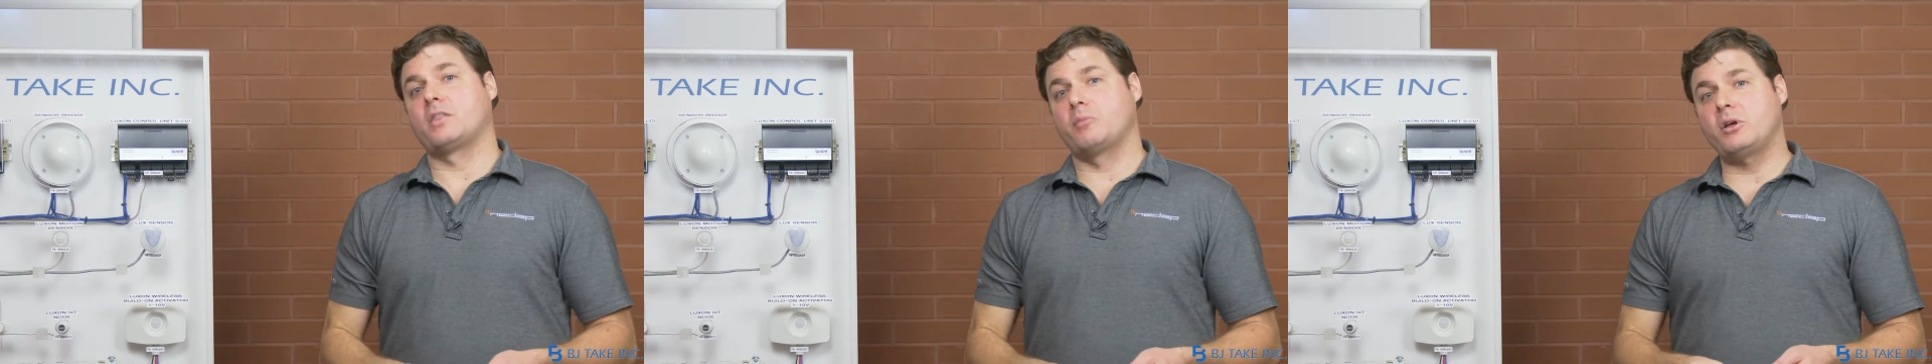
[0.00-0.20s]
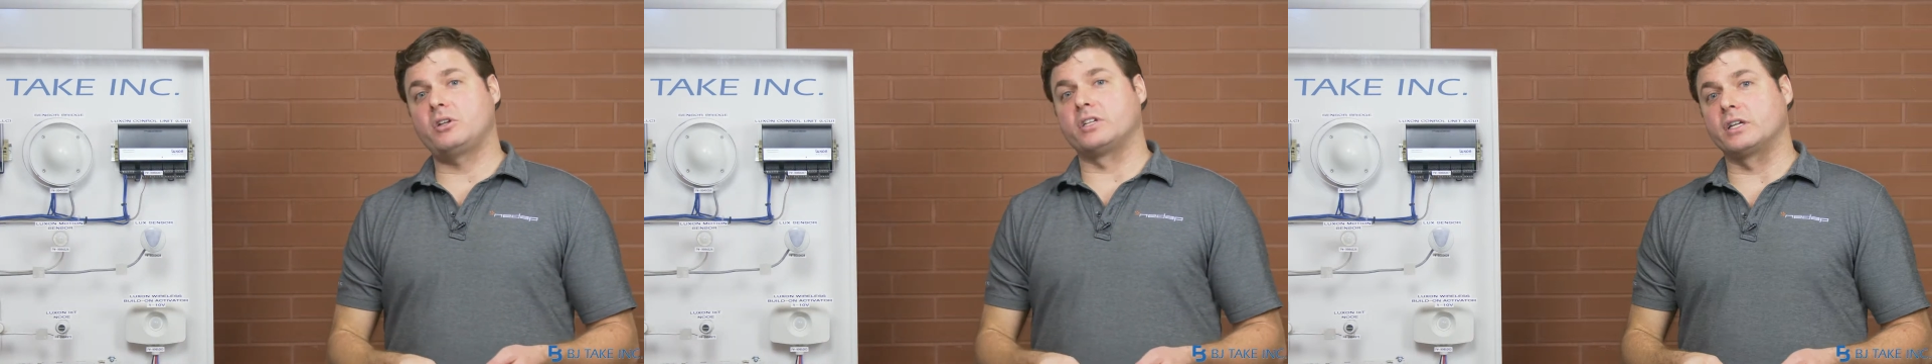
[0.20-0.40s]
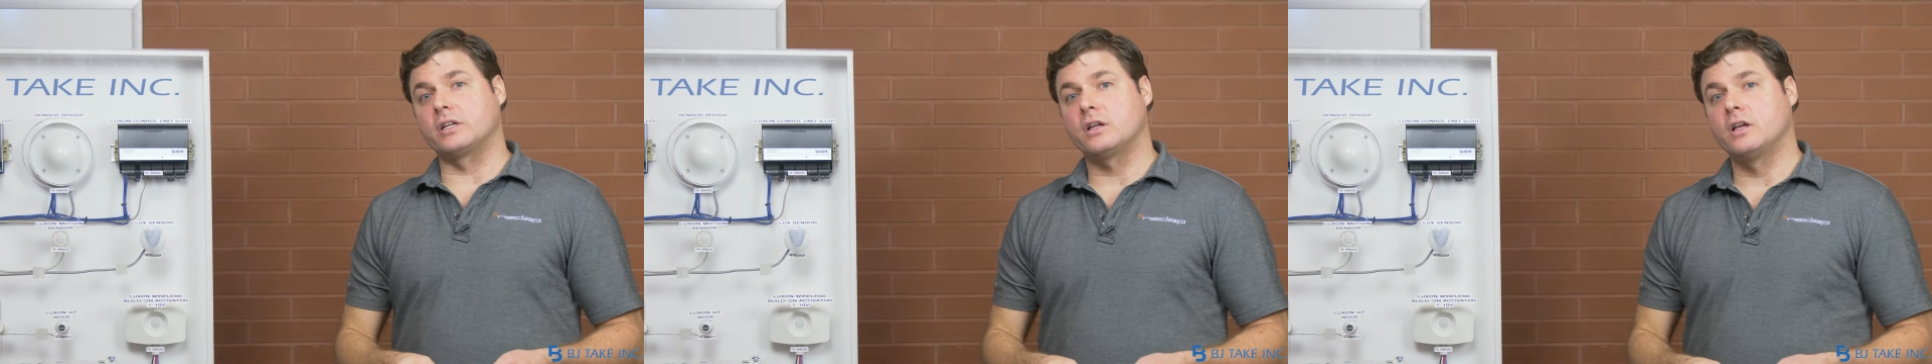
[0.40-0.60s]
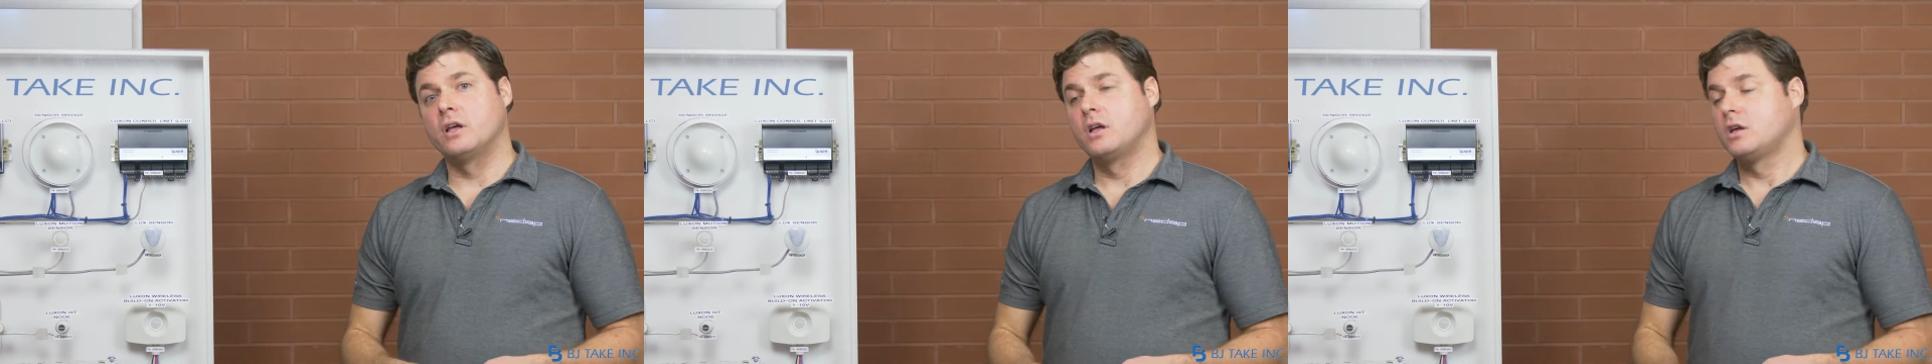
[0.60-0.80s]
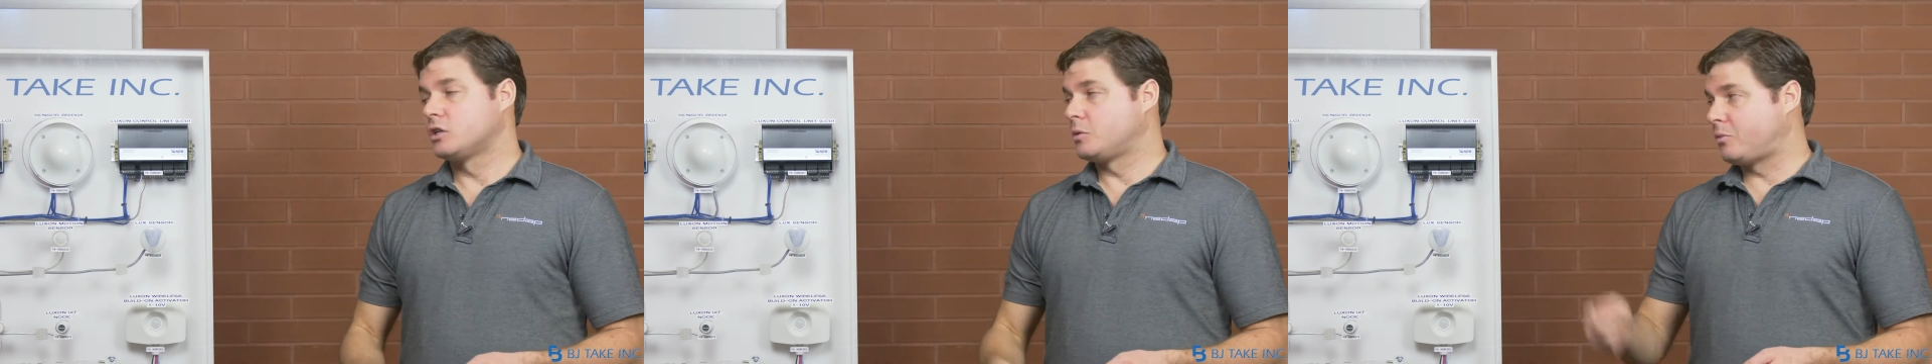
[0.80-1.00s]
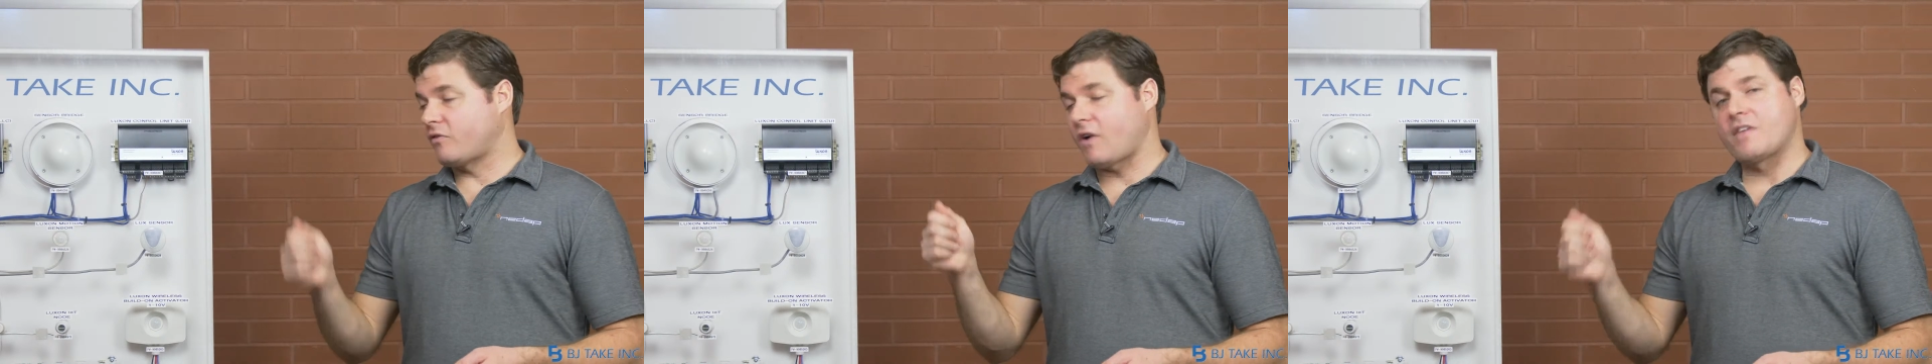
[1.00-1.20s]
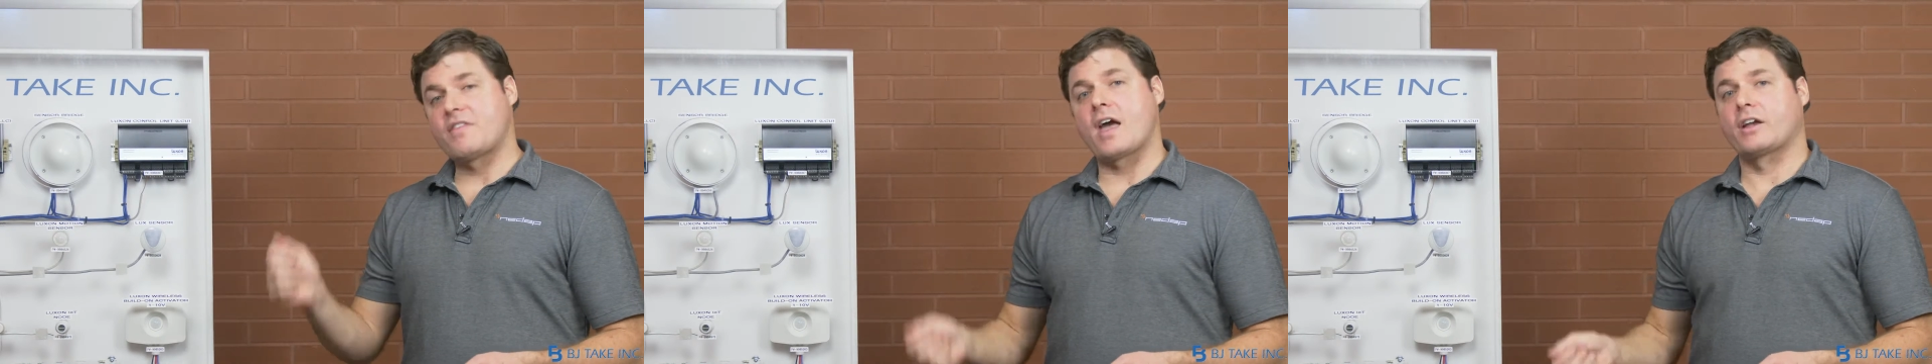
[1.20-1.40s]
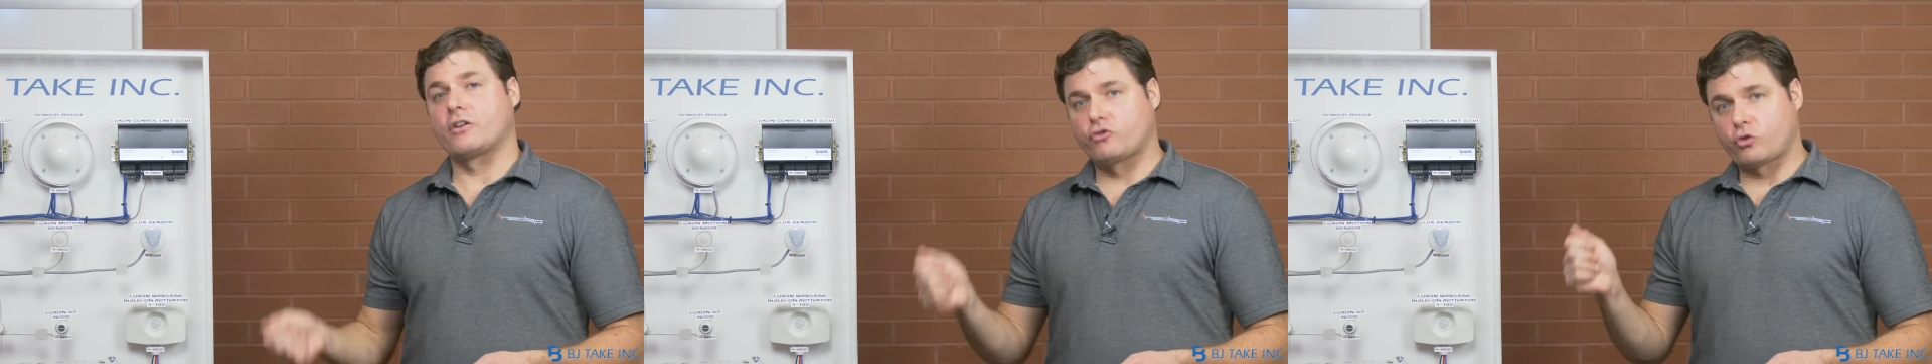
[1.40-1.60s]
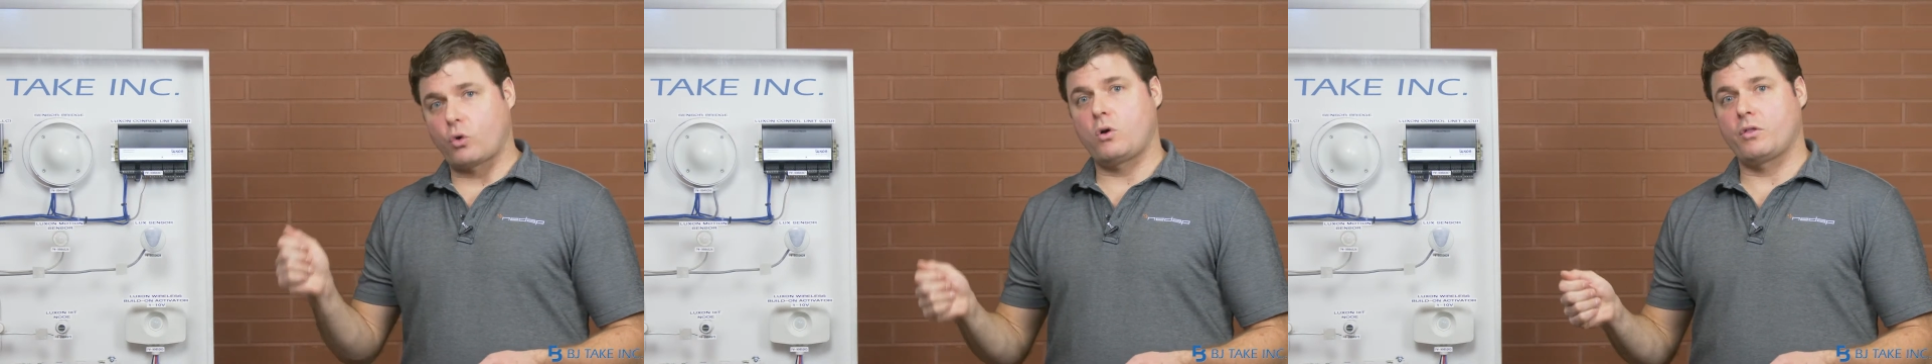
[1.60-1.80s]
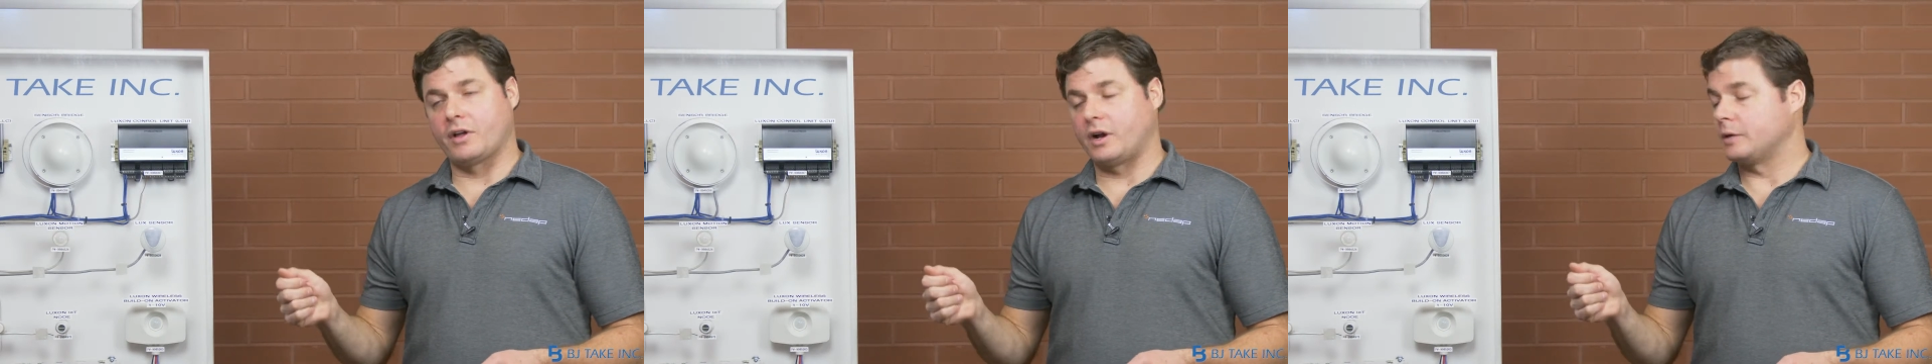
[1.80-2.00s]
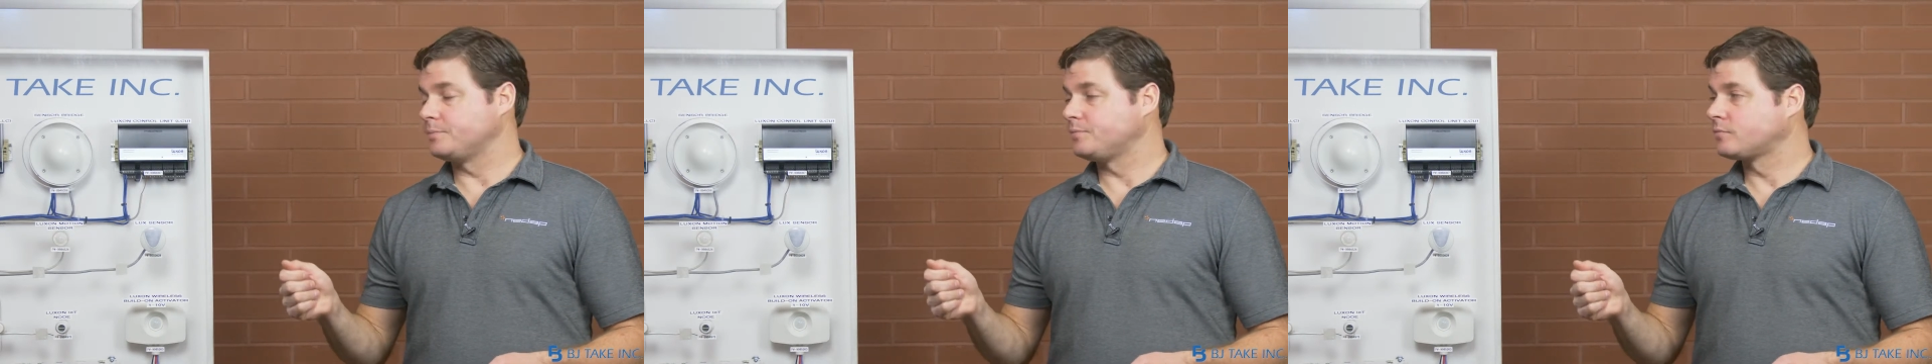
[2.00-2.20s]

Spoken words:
of the building to provide that control there.